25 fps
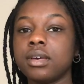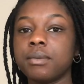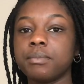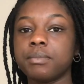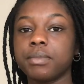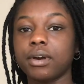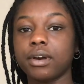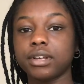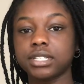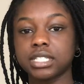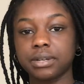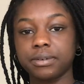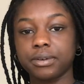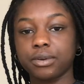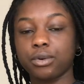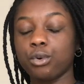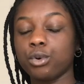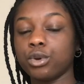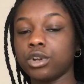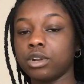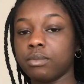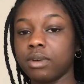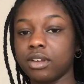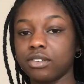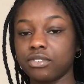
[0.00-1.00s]
because I
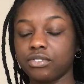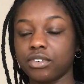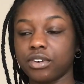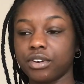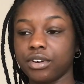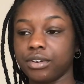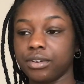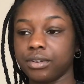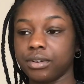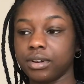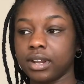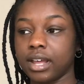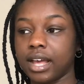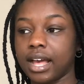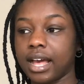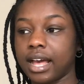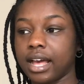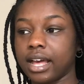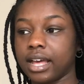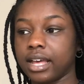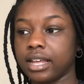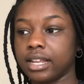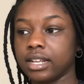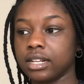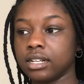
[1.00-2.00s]
recorded my phone,
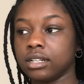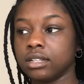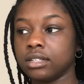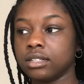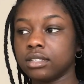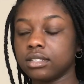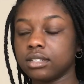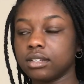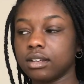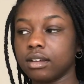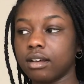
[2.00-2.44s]
and